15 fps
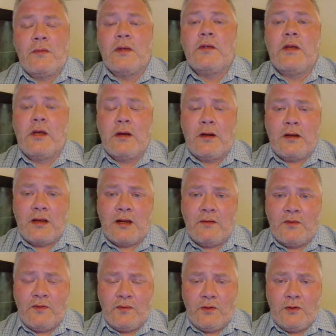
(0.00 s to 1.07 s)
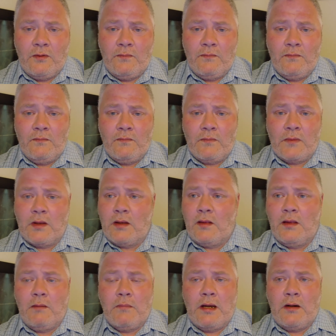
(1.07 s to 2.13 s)
you're going to get Reform.
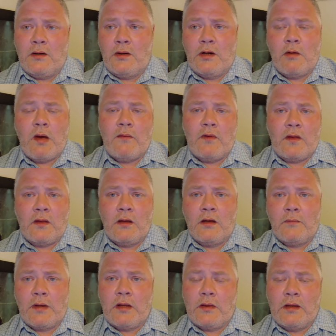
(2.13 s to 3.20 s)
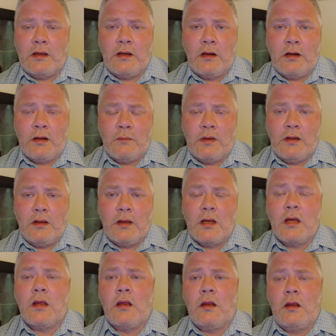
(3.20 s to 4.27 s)
They may not know everything about the economy.
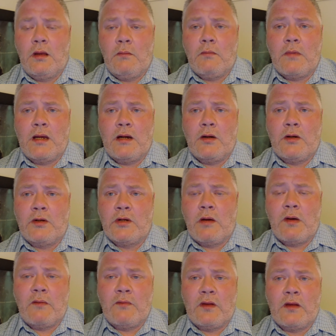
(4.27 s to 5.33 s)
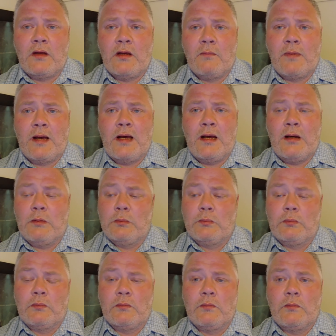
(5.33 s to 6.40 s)
They may not know everything about
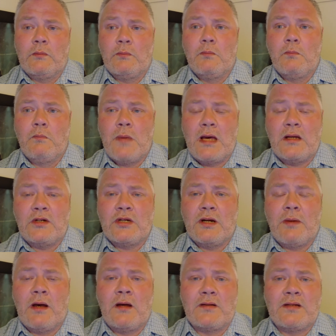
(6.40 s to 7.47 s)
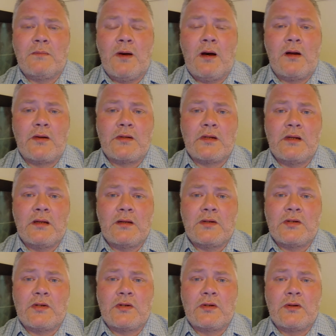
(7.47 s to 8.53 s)
major party
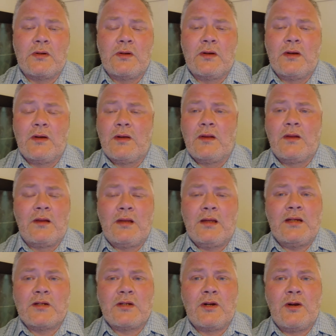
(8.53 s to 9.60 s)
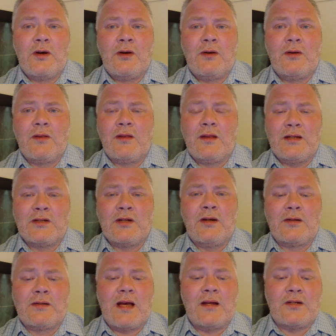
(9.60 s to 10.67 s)
politics. These are not
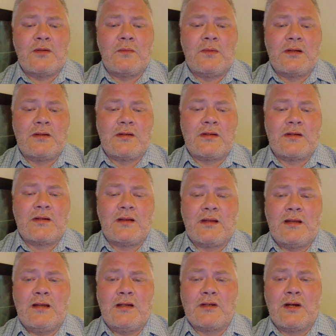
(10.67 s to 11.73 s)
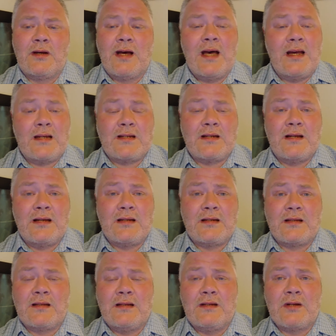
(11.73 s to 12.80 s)
detriments. These are assets.
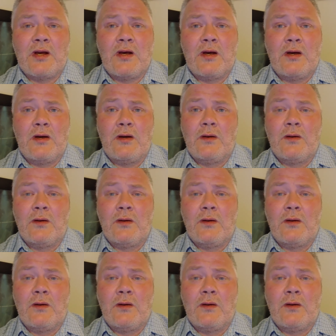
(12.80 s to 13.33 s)
These are